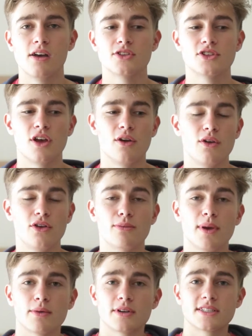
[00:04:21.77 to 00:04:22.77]
So you
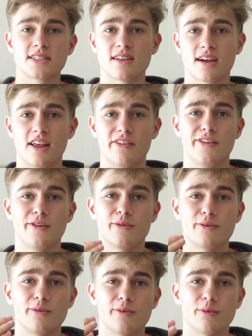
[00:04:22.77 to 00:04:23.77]
may want to decide if you
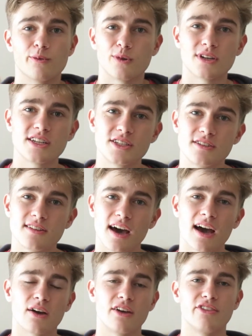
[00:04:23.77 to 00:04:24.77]
want to do that,